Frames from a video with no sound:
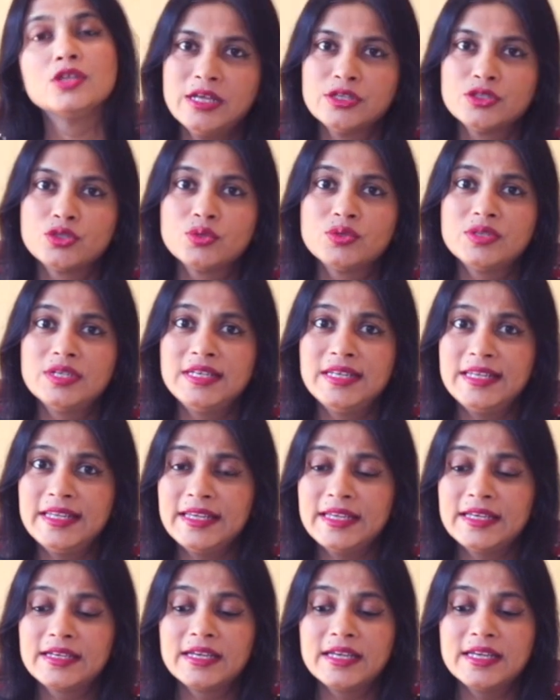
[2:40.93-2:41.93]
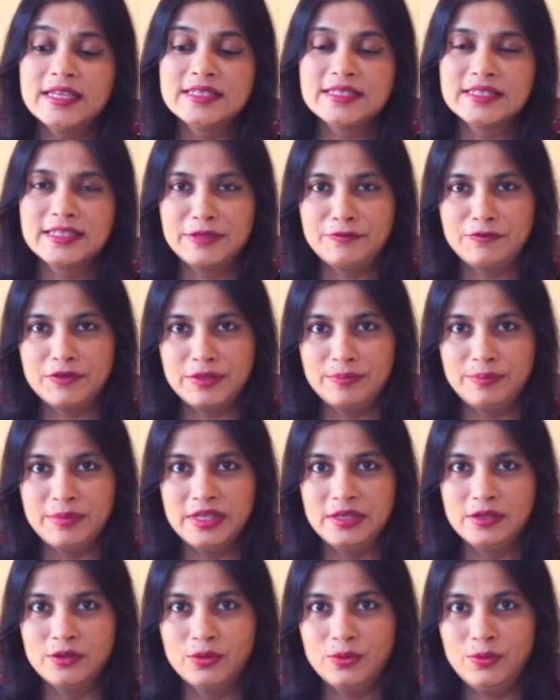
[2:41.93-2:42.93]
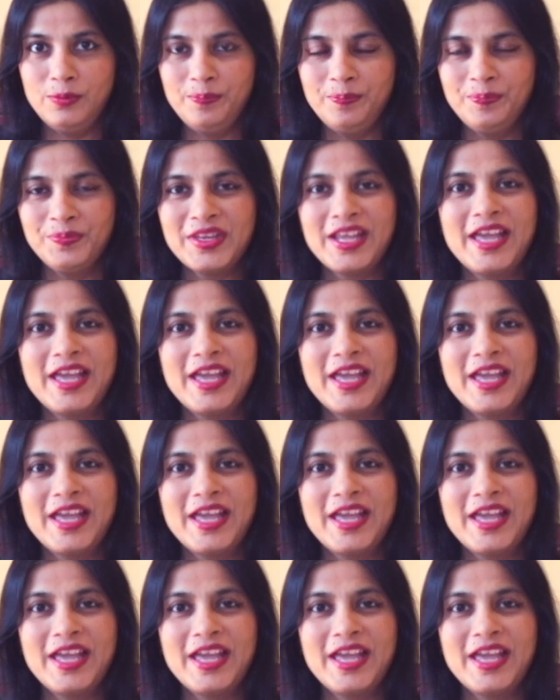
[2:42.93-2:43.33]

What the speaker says: So the link is given below,